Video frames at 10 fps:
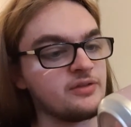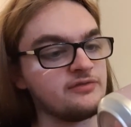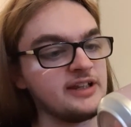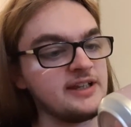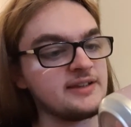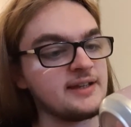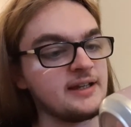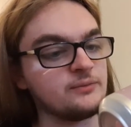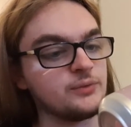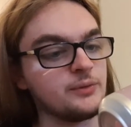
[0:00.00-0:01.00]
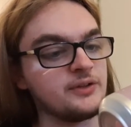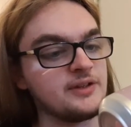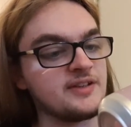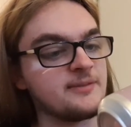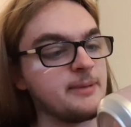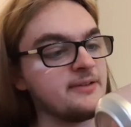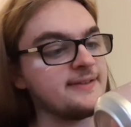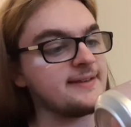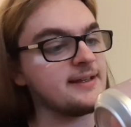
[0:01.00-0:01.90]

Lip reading: flaked and roasted spelt